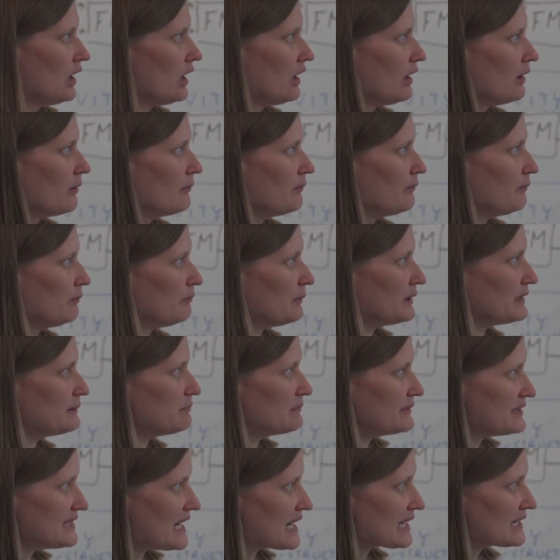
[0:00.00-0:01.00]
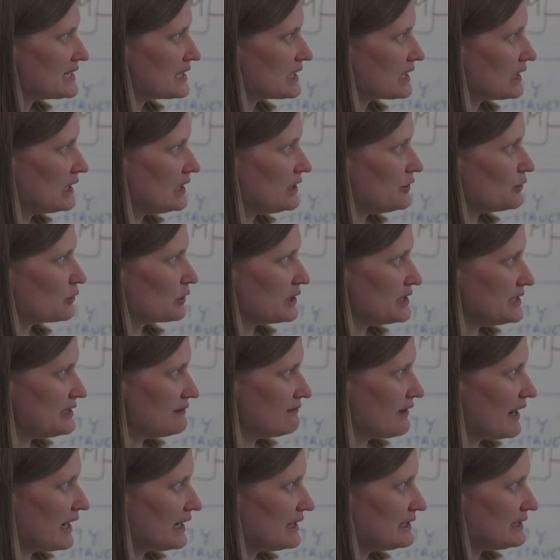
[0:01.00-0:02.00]
Um, but technically, you can
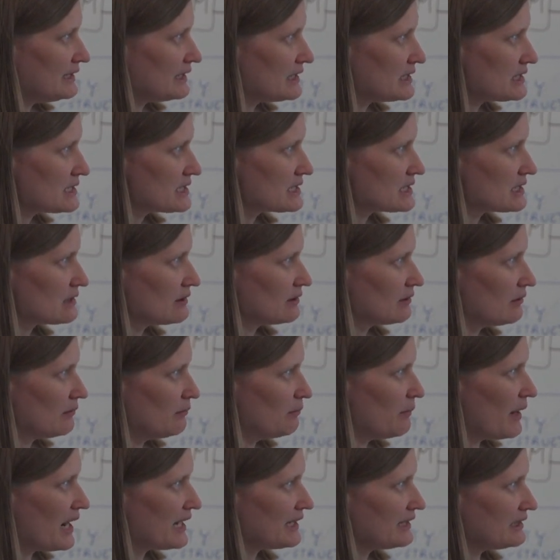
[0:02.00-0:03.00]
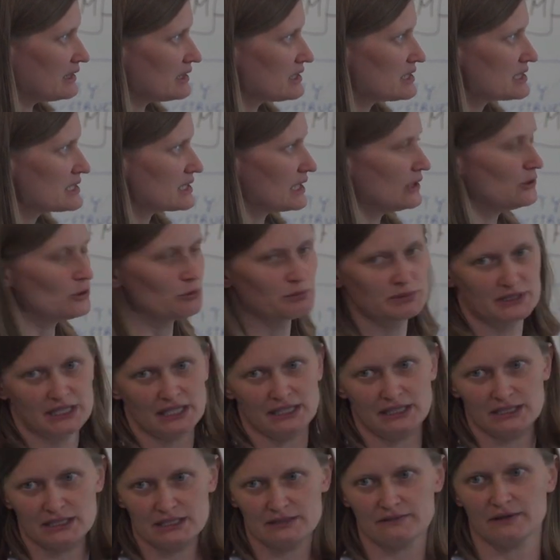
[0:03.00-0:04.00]
divide this by this and
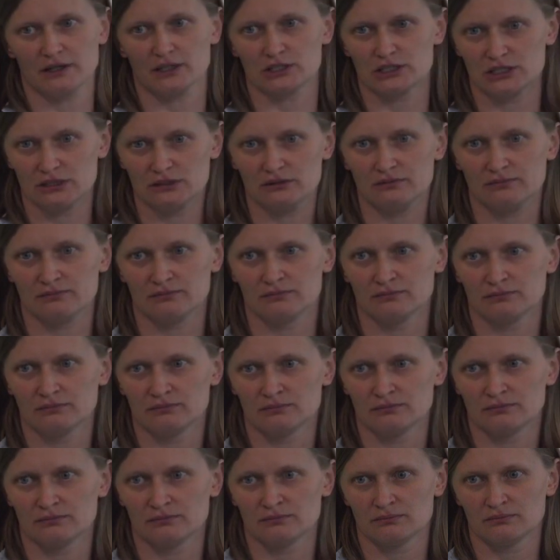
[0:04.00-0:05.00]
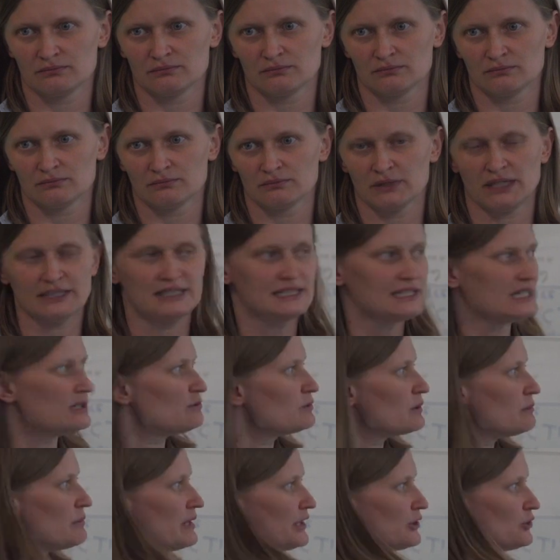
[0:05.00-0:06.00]
obtain this function. And
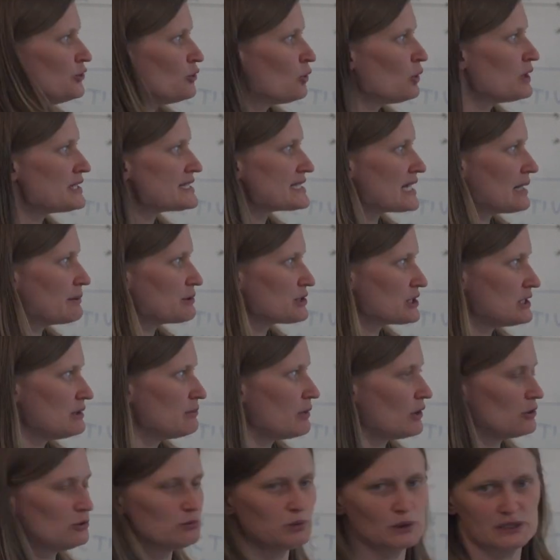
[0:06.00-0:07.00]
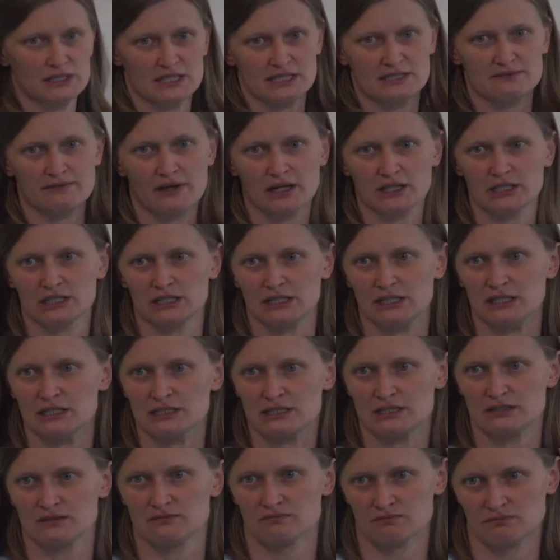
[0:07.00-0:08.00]
here we made no assumption about what this function
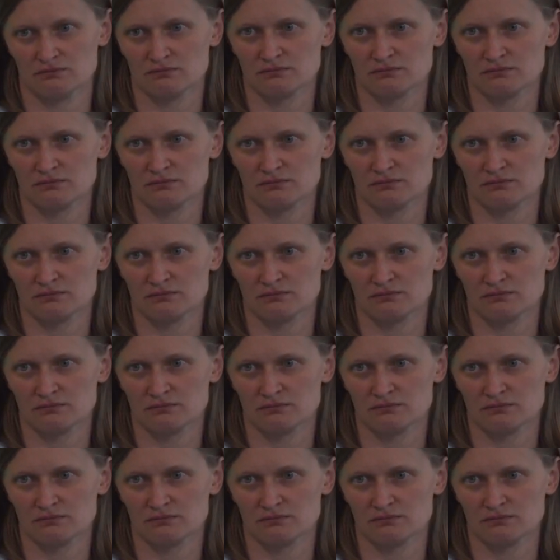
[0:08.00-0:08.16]
is.